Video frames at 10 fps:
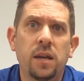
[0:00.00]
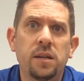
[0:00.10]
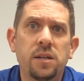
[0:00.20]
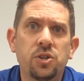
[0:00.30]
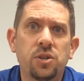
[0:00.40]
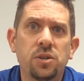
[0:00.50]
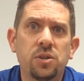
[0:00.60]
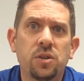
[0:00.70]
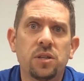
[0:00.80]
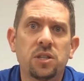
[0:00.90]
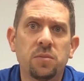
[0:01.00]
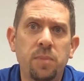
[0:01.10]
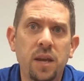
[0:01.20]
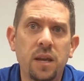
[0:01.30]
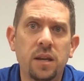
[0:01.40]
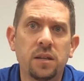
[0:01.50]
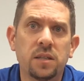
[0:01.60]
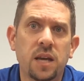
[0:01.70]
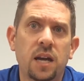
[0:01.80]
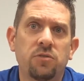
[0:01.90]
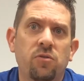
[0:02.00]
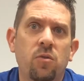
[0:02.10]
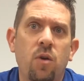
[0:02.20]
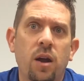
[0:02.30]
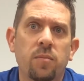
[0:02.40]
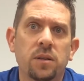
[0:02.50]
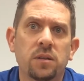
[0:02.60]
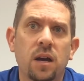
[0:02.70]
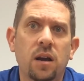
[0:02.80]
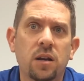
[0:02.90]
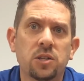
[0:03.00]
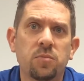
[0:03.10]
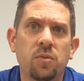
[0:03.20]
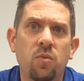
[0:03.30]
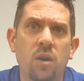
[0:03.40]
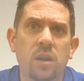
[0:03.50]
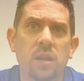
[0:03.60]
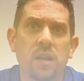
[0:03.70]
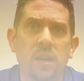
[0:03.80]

In addition to the speed and size requirements, our customer wanted